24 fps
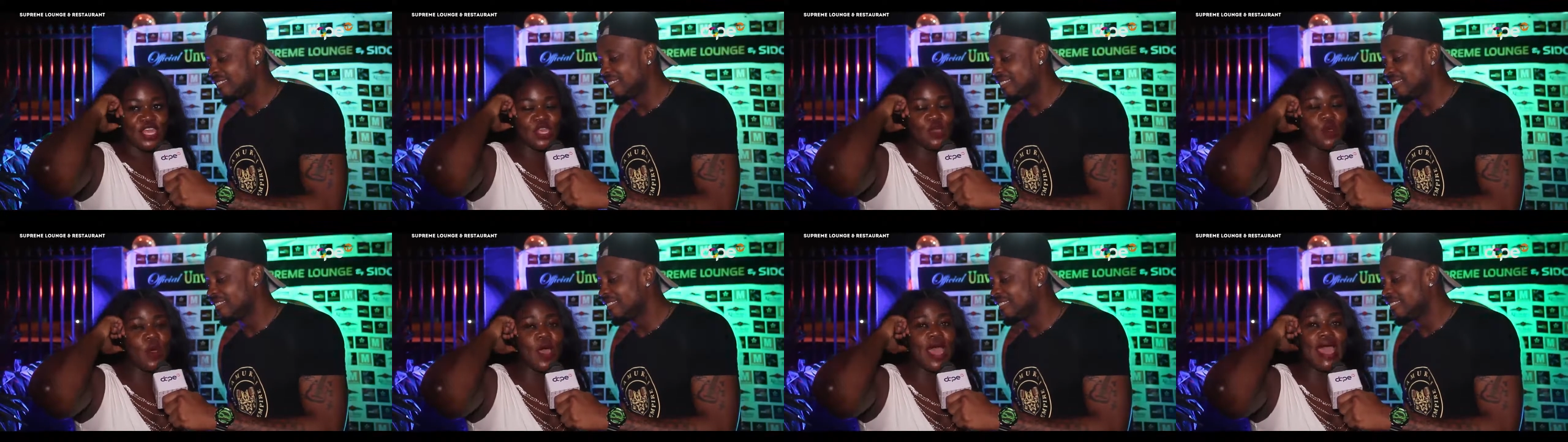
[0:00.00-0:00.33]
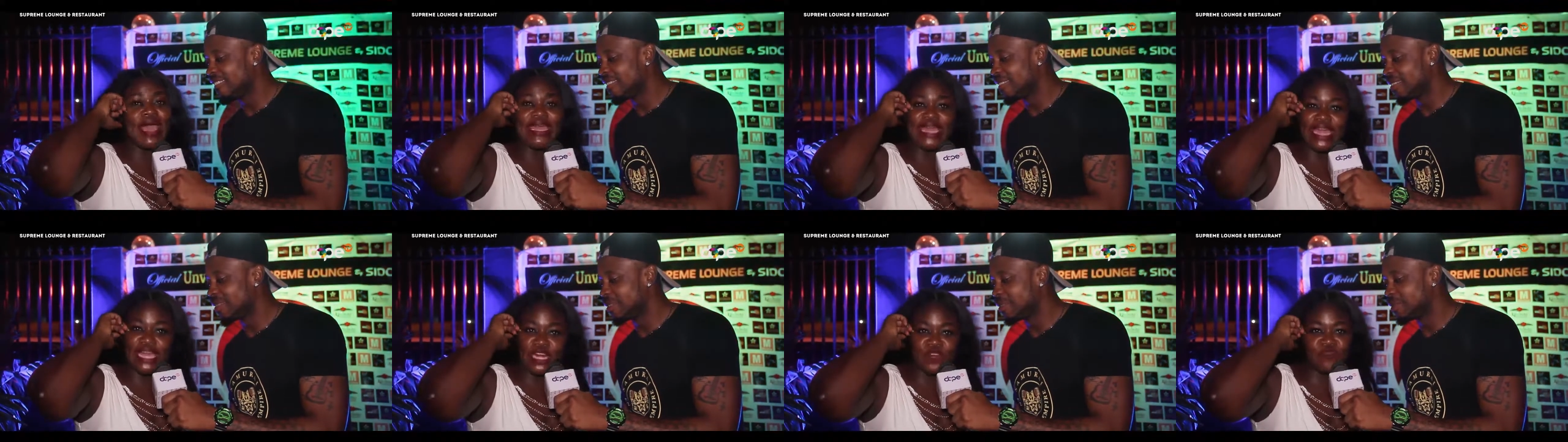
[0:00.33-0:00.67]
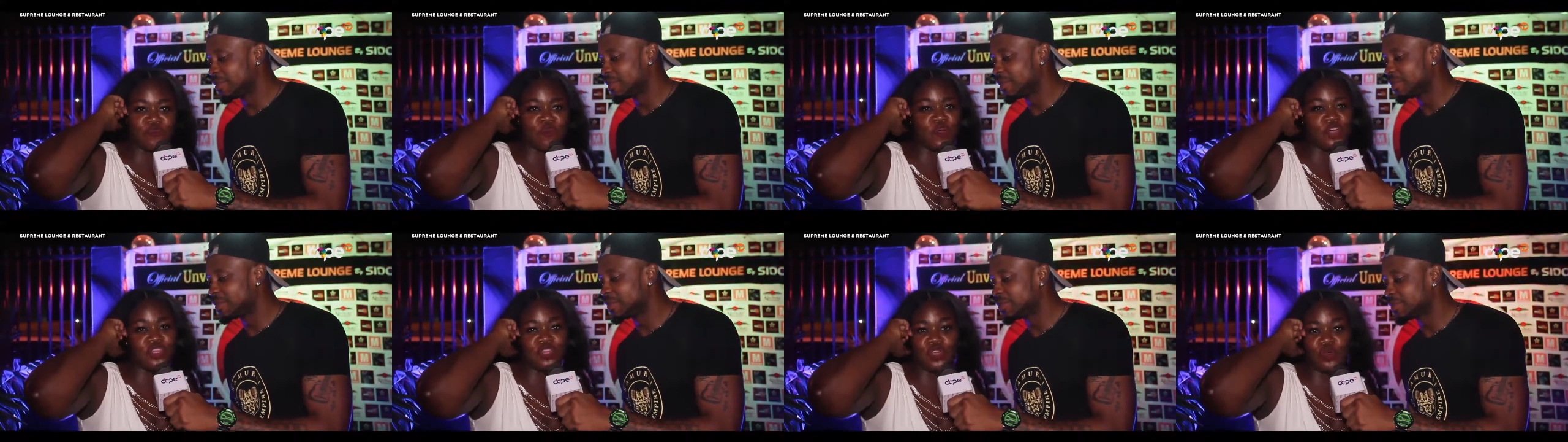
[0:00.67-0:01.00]
Speaker 1: You are
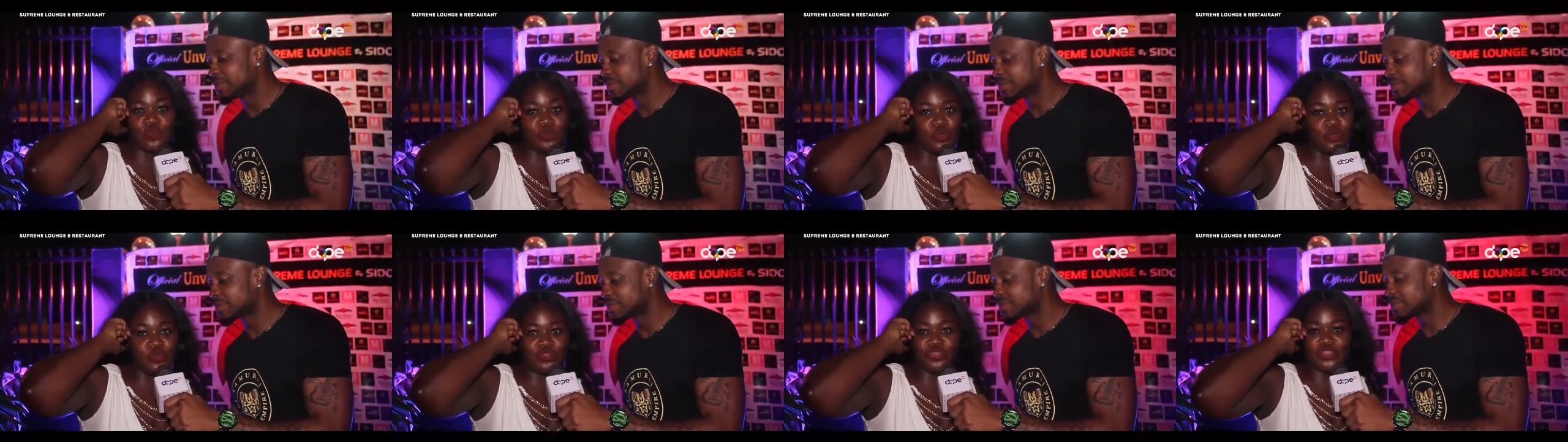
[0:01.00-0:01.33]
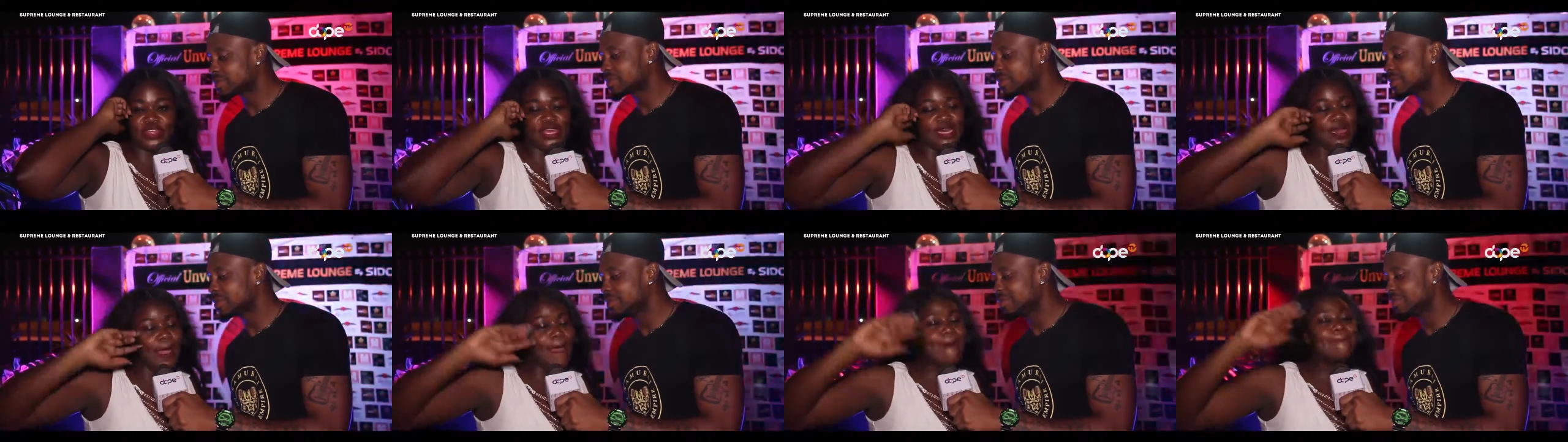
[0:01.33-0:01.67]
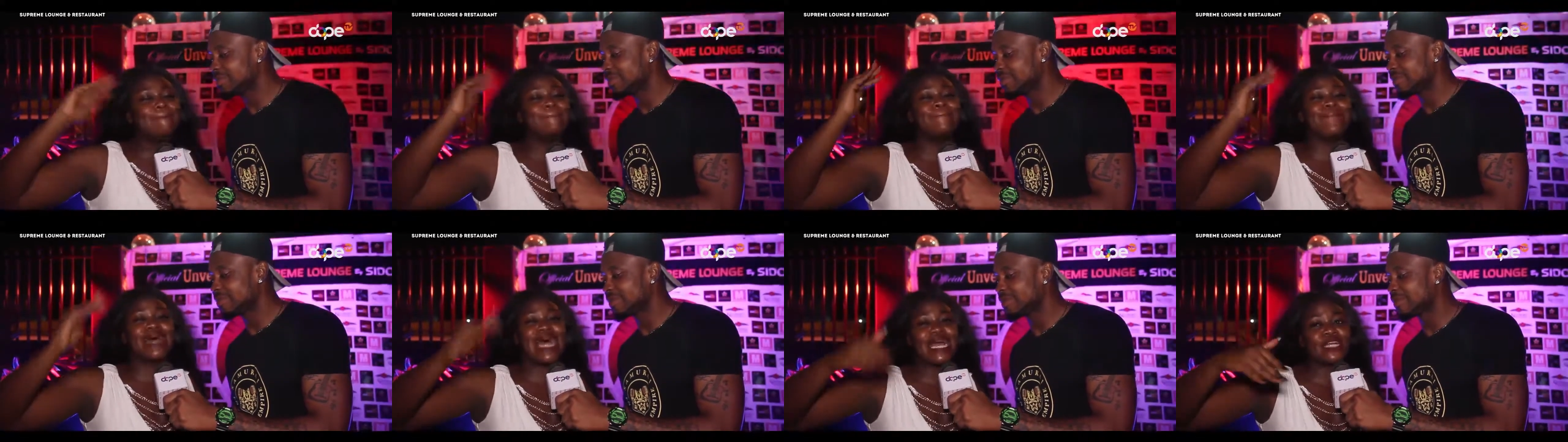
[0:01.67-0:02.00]
in for the real thing
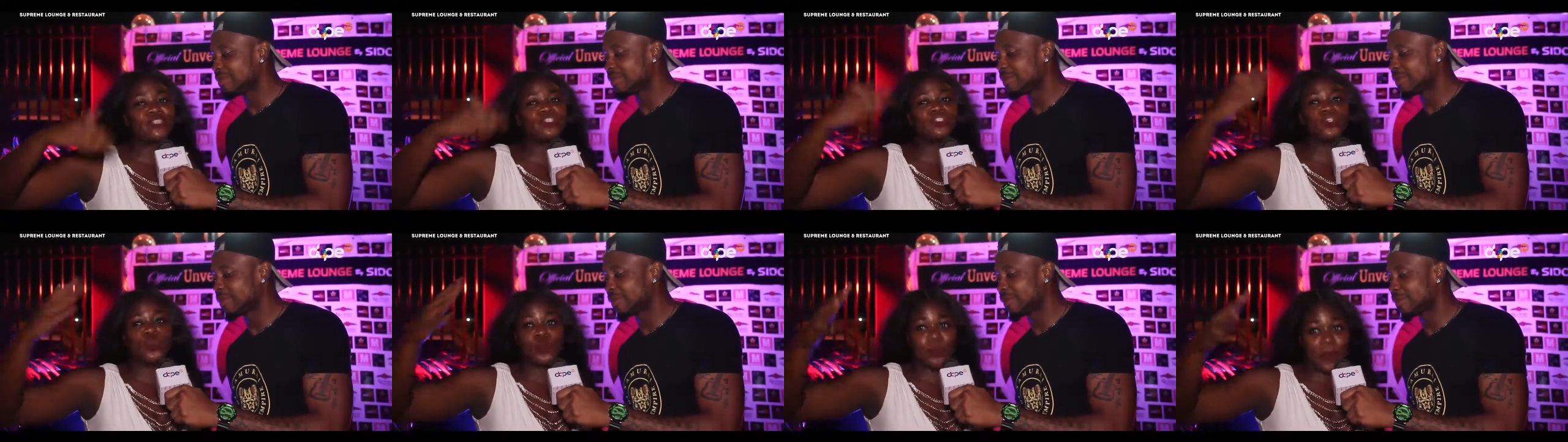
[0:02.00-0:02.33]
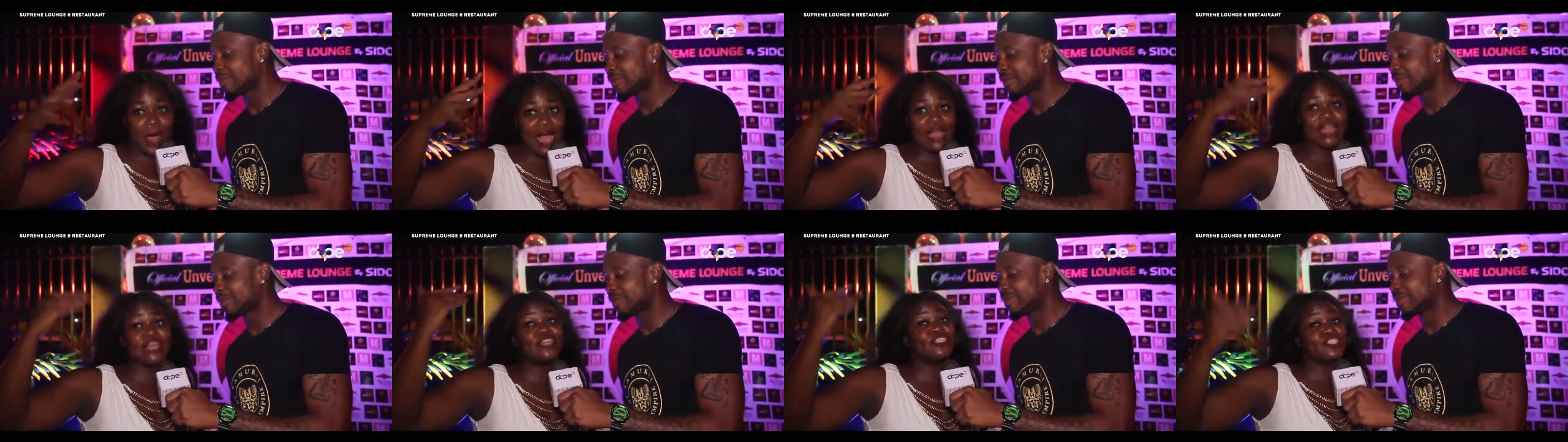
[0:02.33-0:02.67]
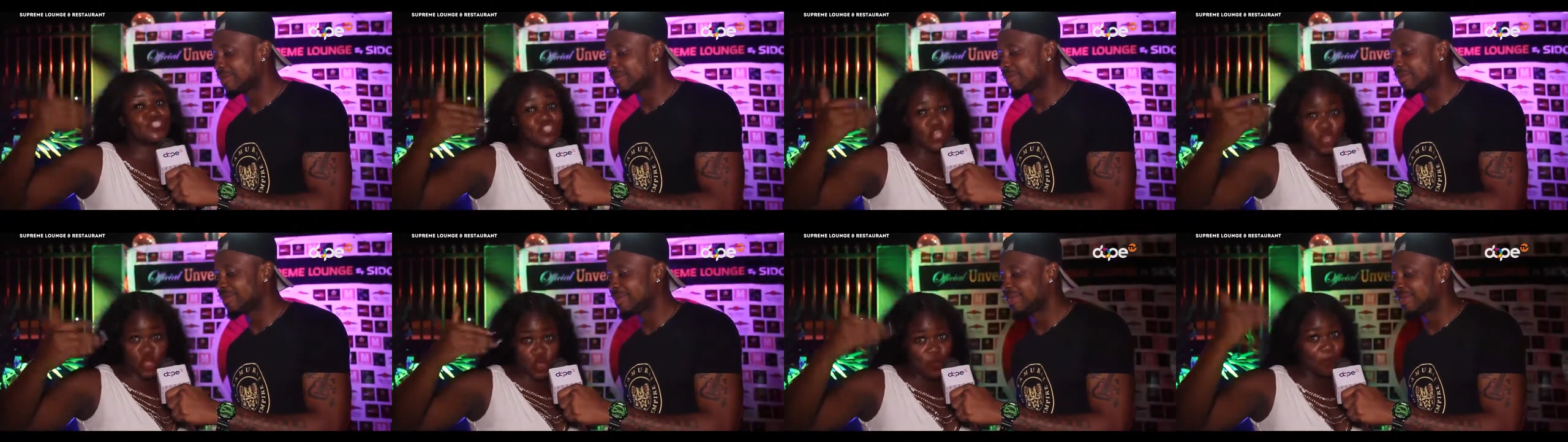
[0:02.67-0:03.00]
back to back.
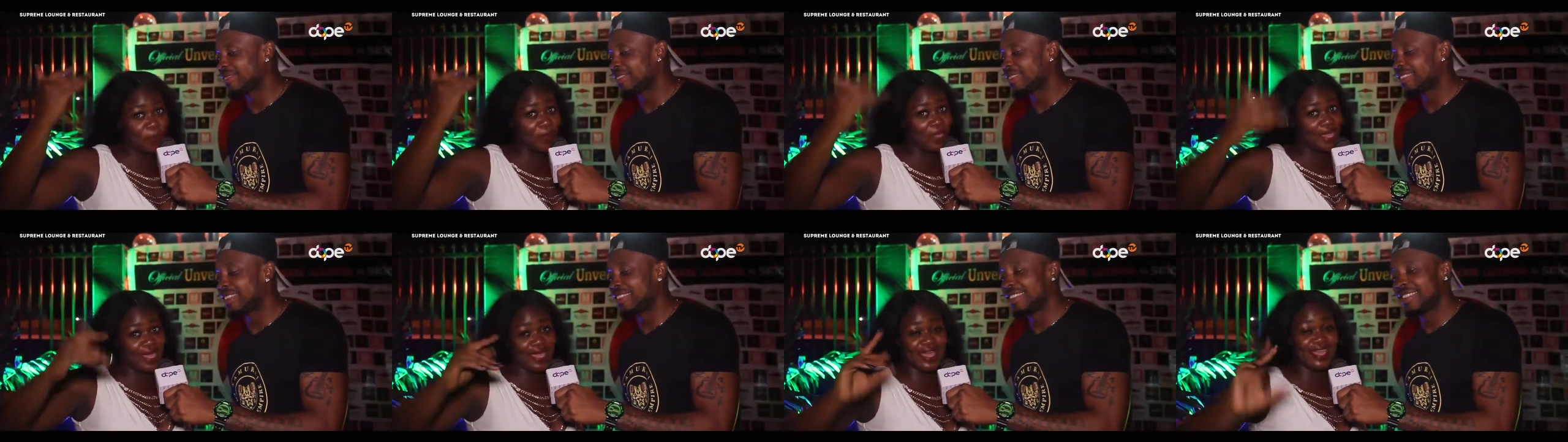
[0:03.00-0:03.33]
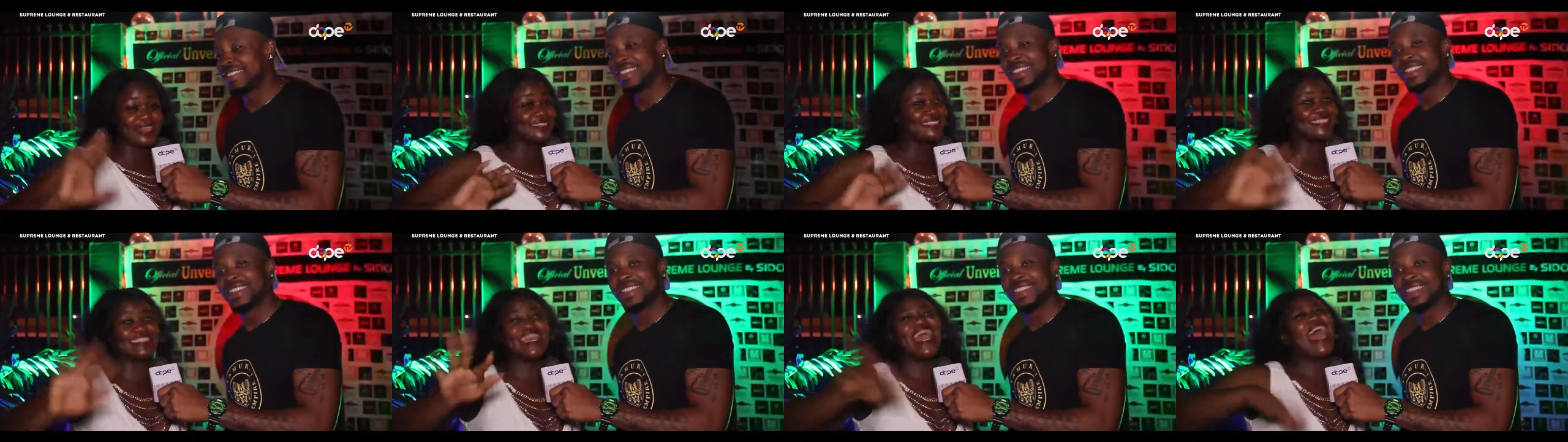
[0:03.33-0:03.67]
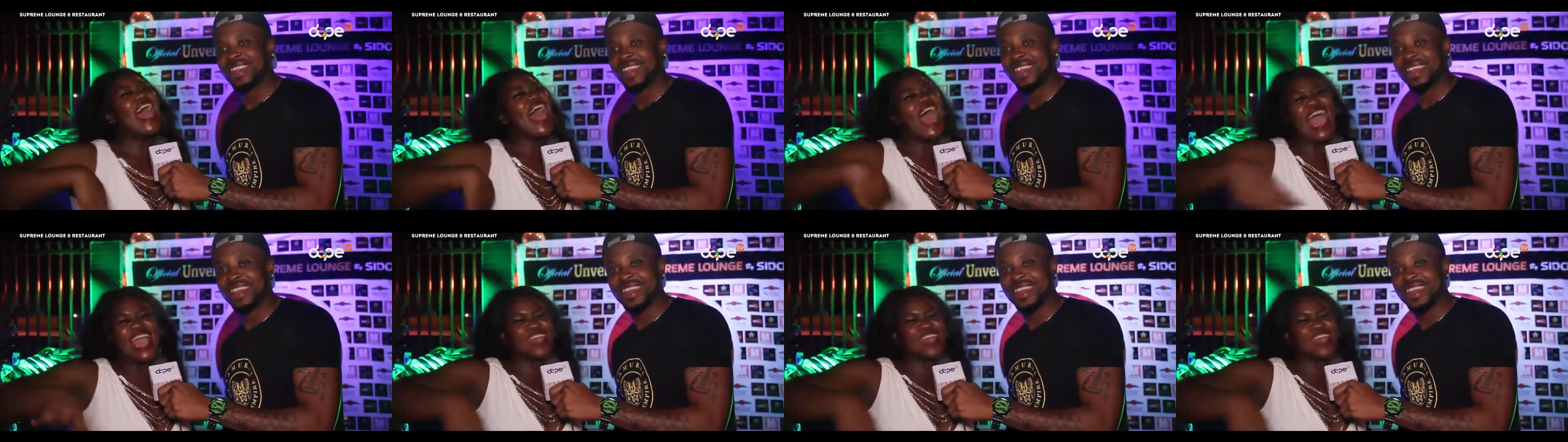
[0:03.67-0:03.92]
It's gonna be a hit.